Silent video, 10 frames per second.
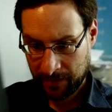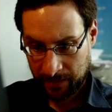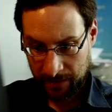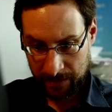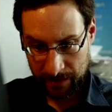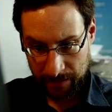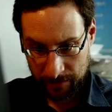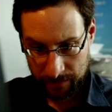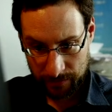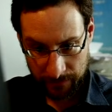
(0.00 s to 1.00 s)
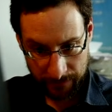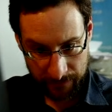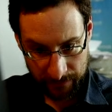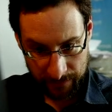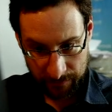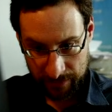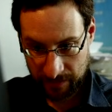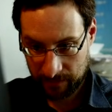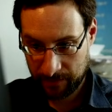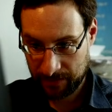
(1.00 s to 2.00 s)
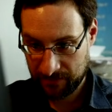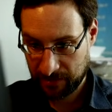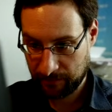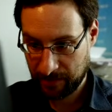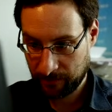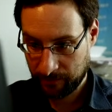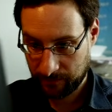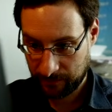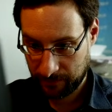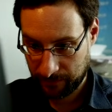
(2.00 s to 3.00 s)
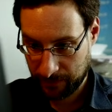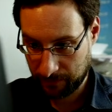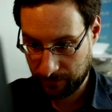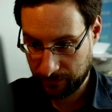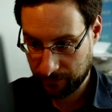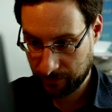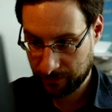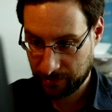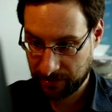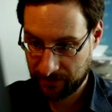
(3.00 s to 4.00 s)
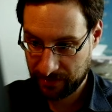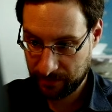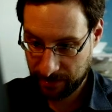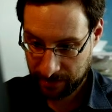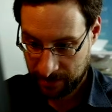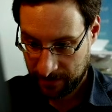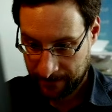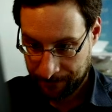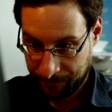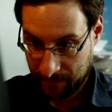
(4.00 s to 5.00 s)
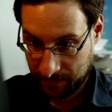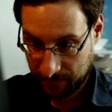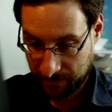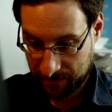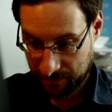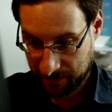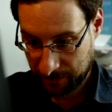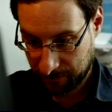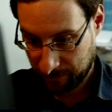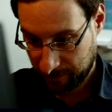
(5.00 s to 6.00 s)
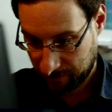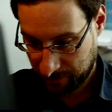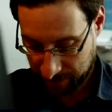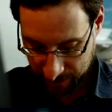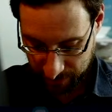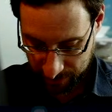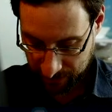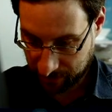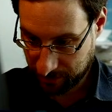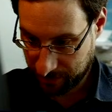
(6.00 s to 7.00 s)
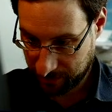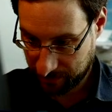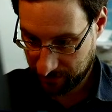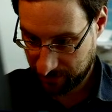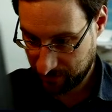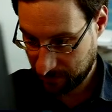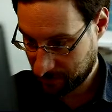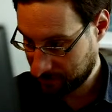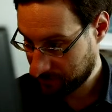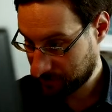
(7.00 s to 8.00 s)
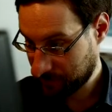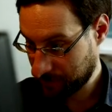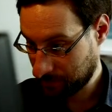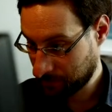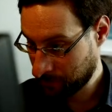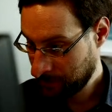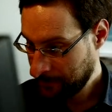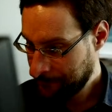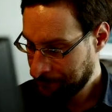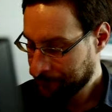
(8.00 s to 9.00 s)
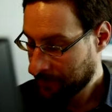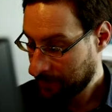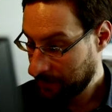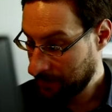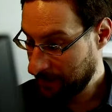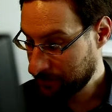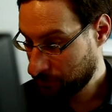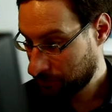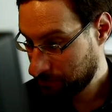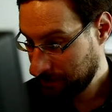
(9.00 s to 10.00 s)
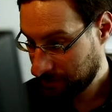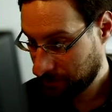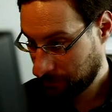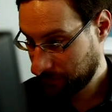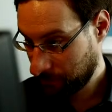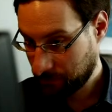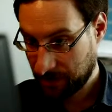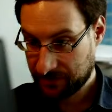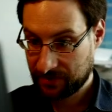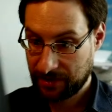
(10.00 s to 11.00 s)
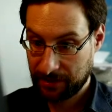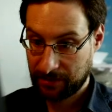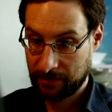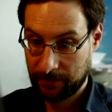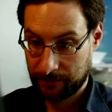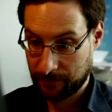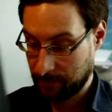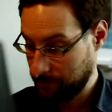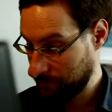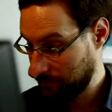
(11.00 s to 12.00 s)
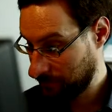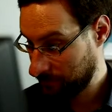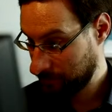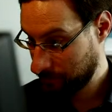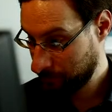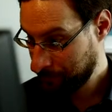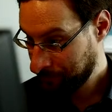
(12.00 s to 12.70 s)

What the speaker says: here of runtime dependency. LVM found no, tried CMake. Also, yeah, slightly ridiculous, tried CMake. Let's take a look. I took already a closer look last night from home